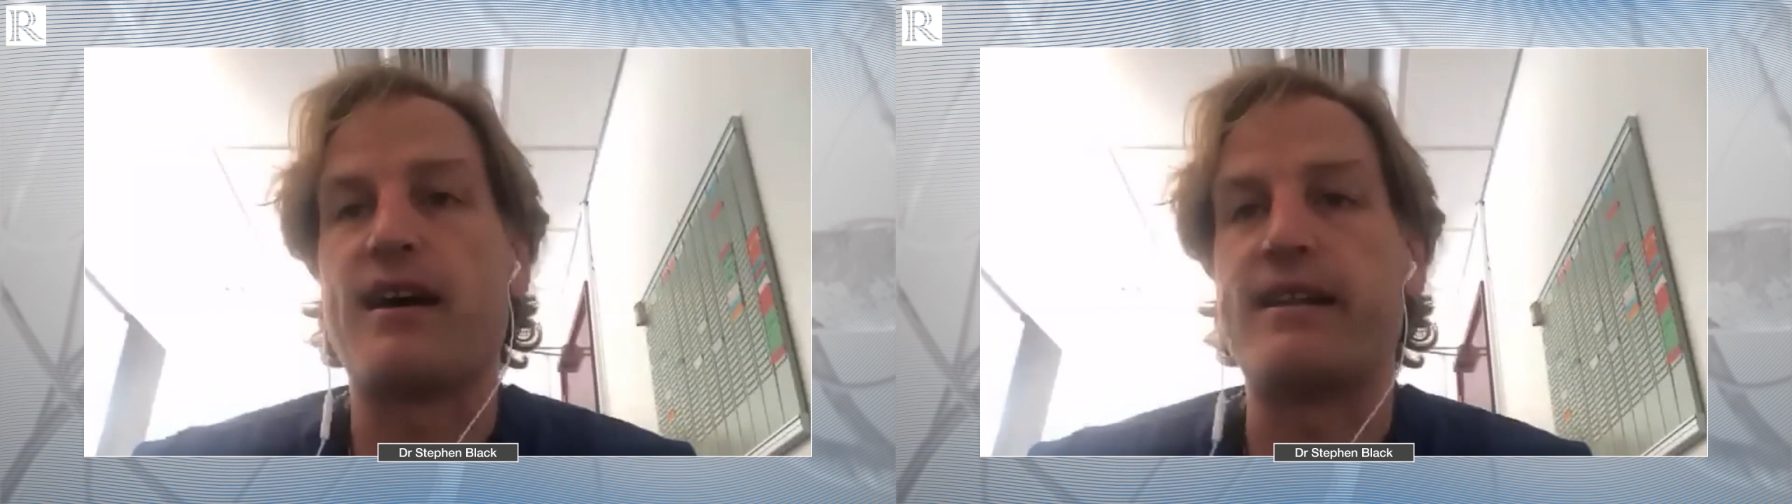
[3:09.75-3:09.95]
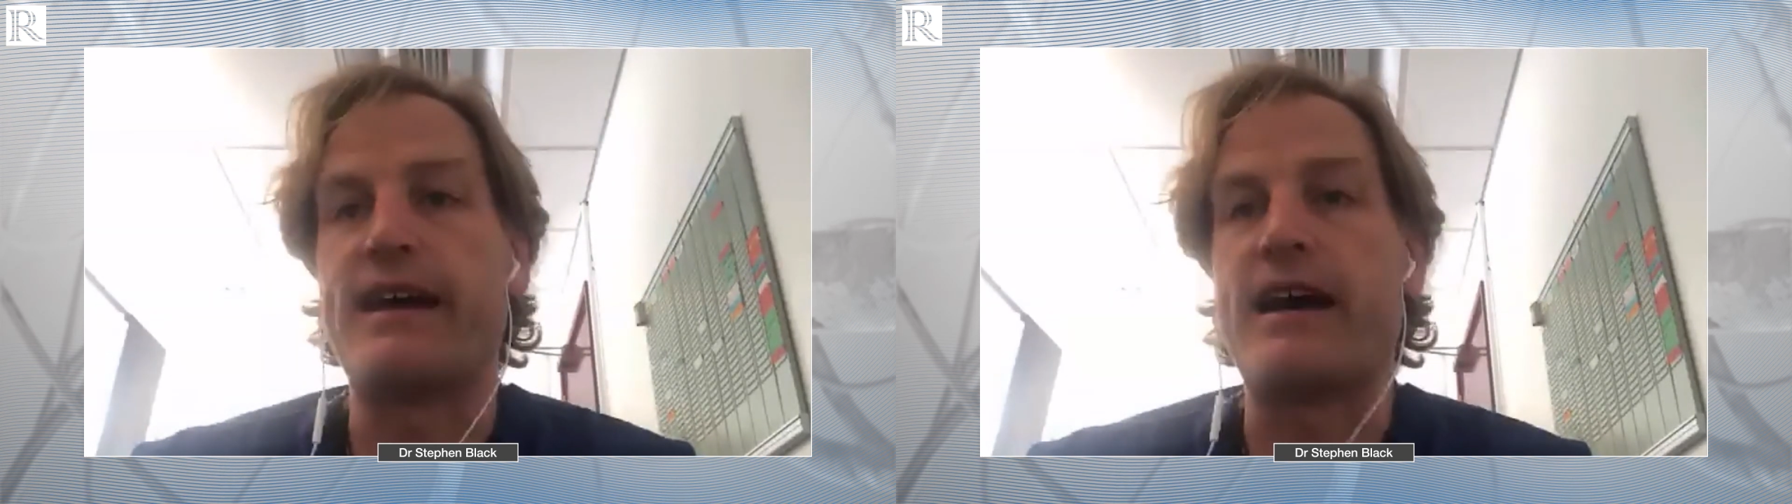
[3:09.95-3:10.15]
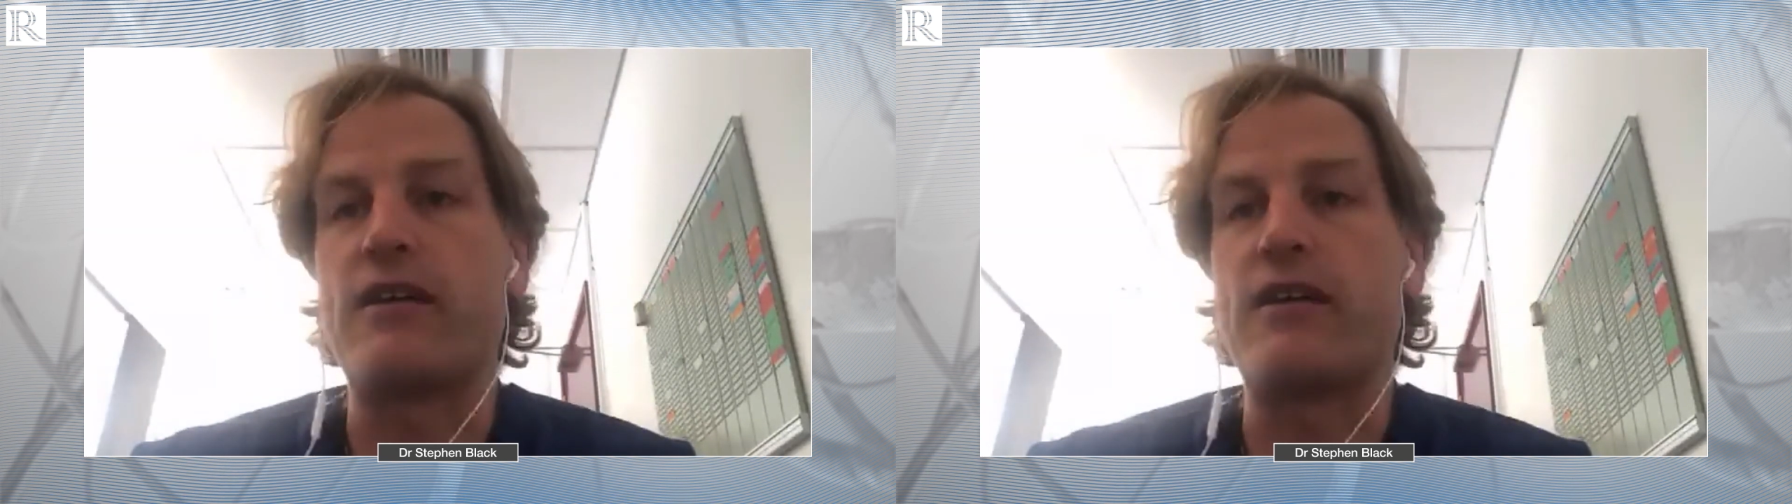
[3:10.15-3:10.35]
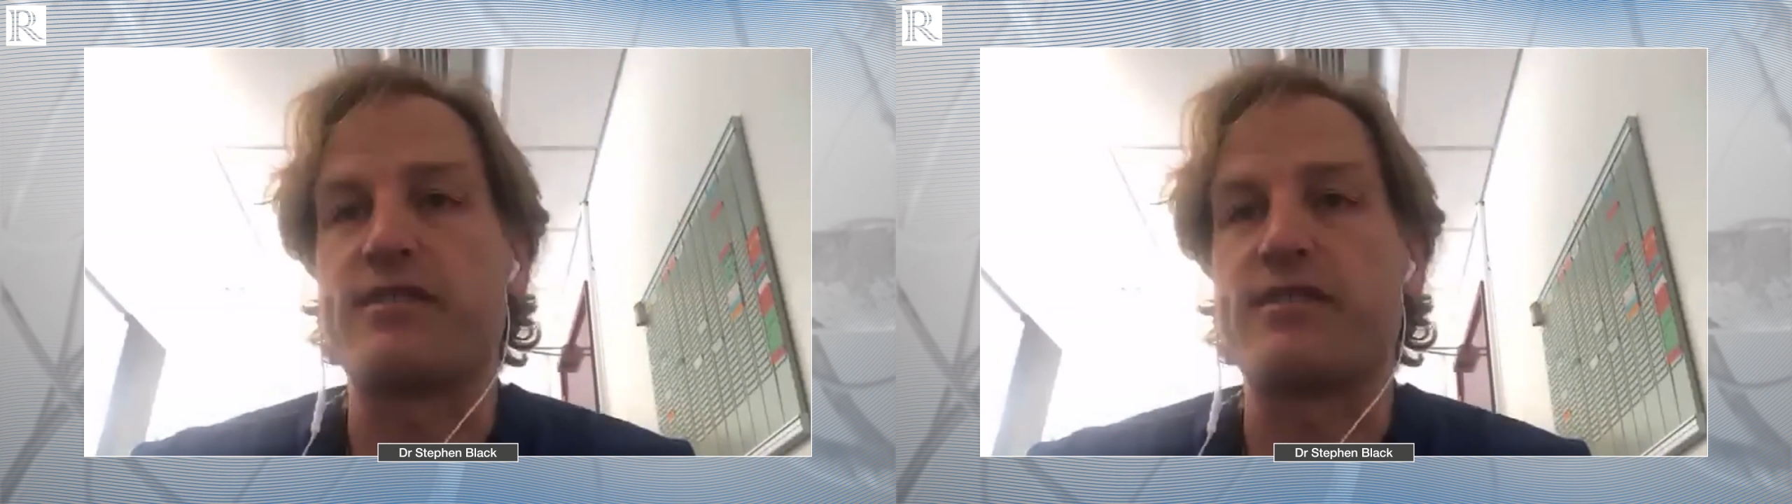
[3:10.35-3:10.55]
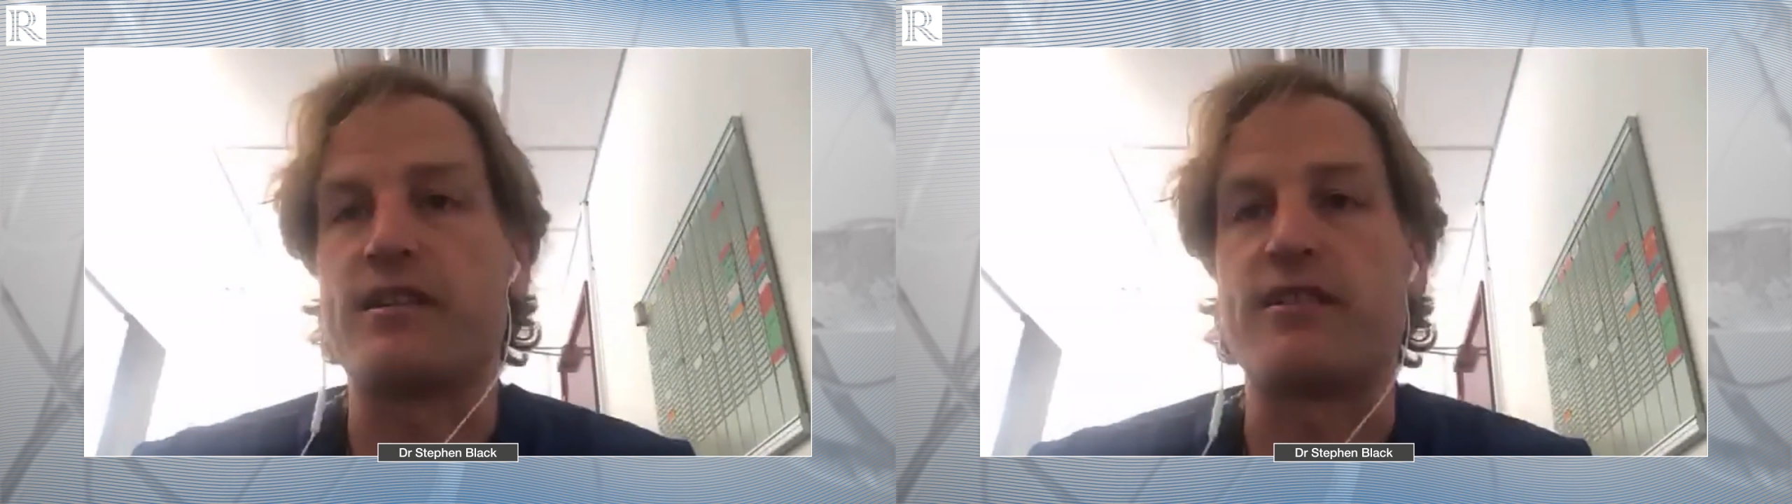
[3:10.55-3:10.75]
And this
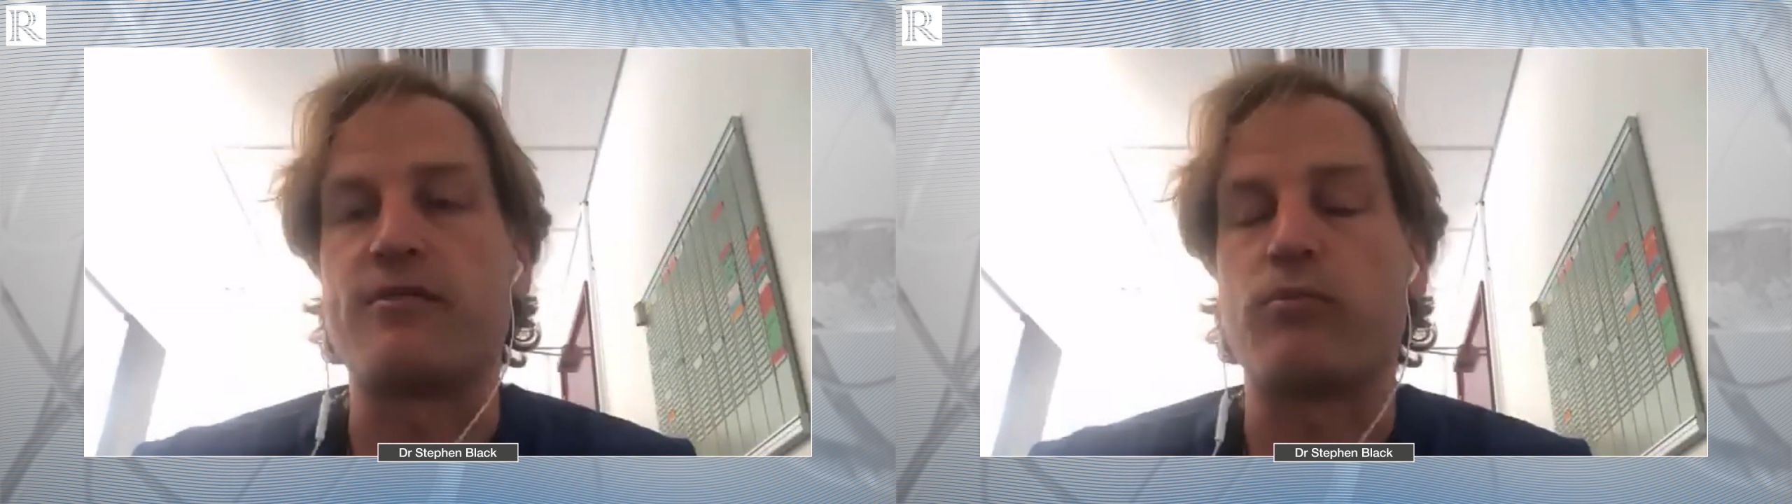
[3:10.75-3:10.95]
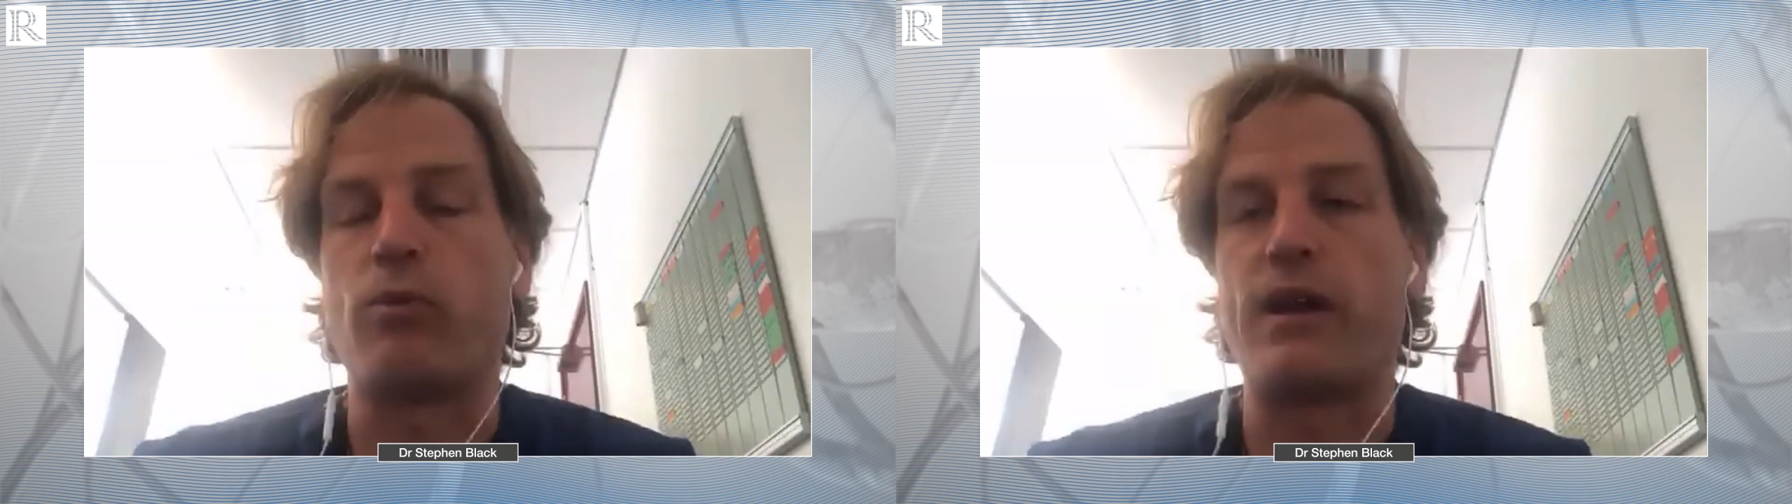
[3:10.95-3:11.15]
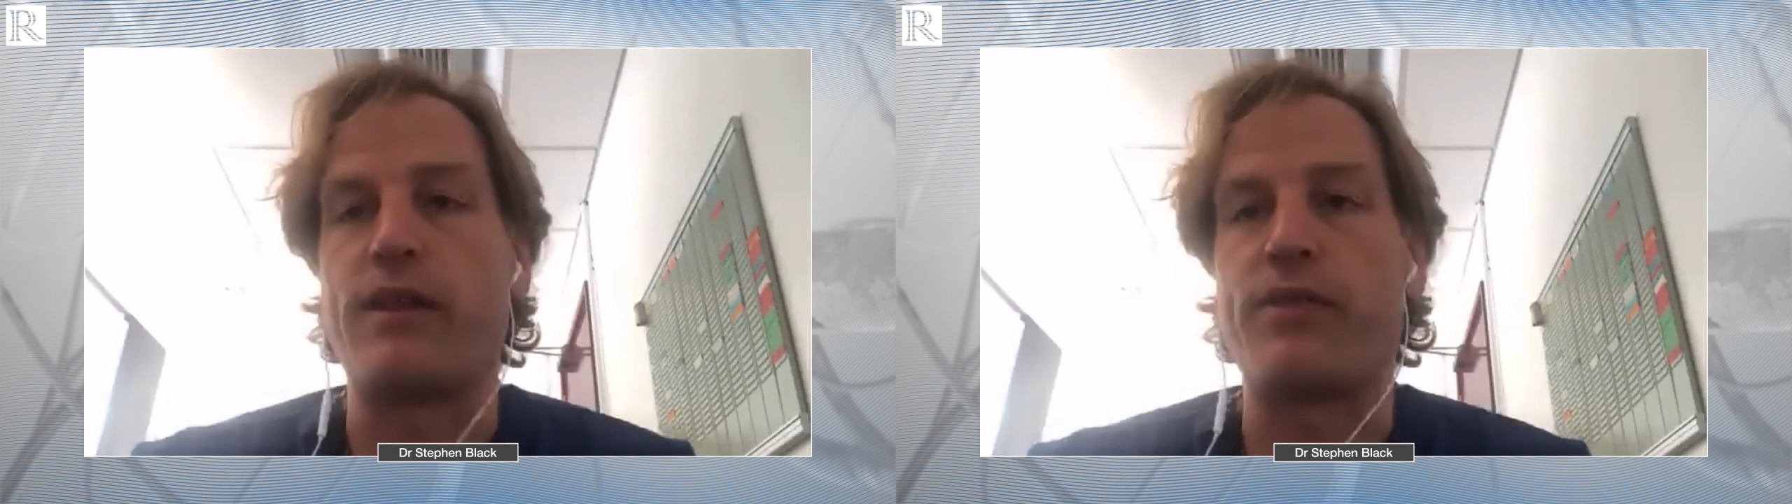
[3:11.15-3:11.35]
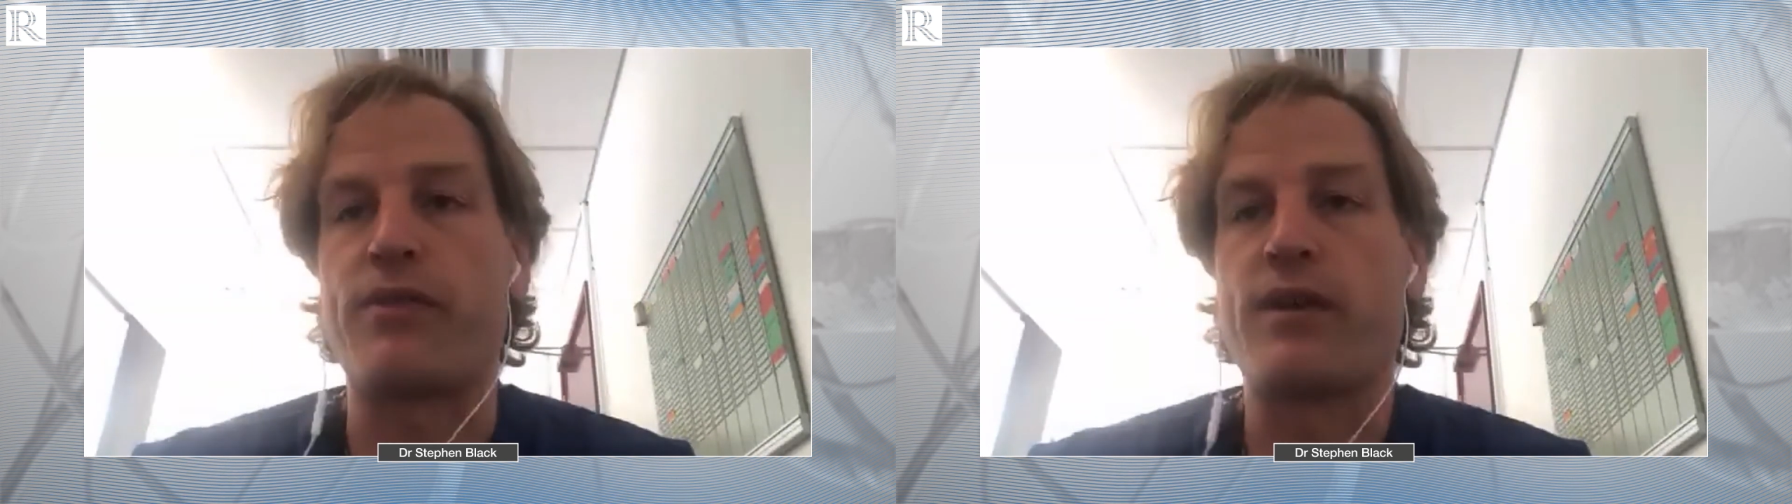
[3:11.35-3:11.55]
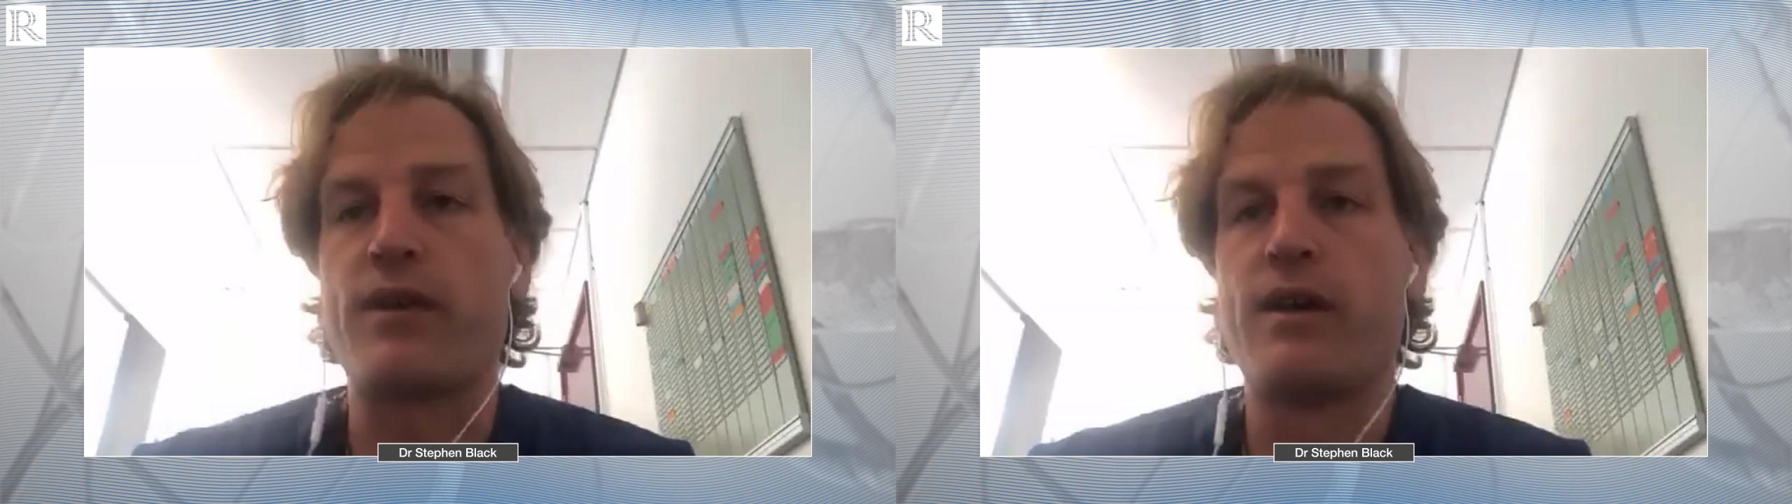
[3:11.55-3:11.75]
uh, now sits
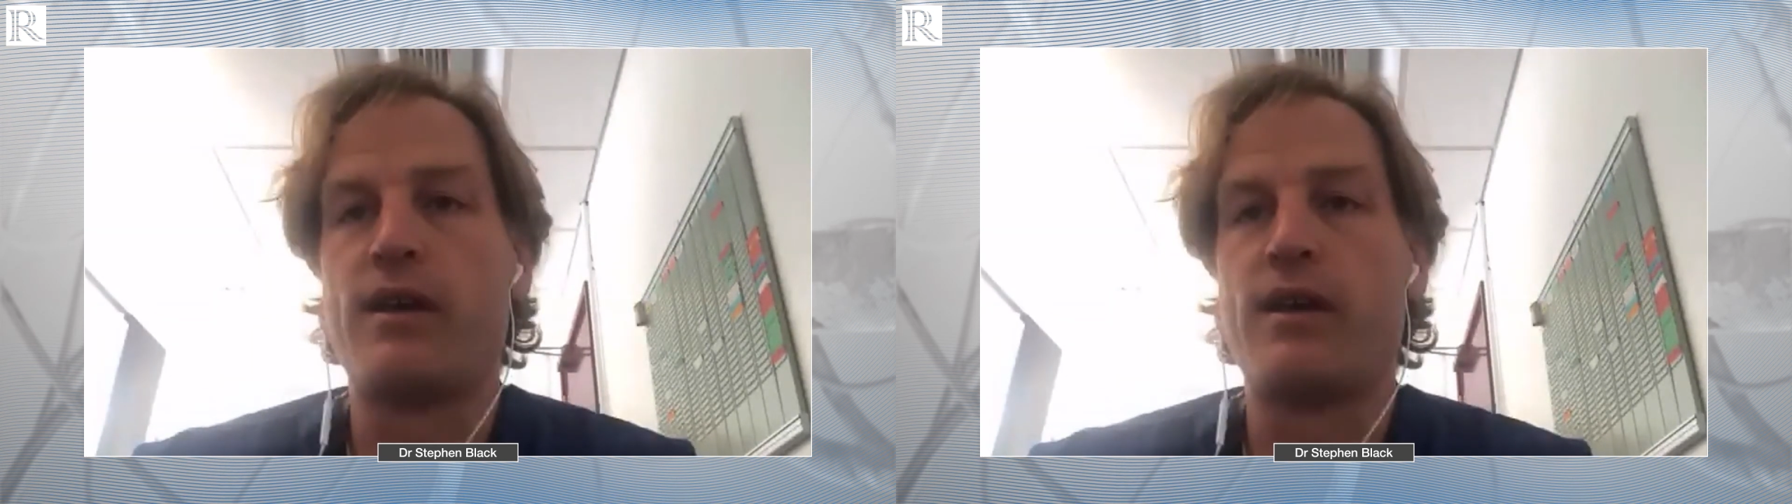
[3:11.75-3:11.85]
with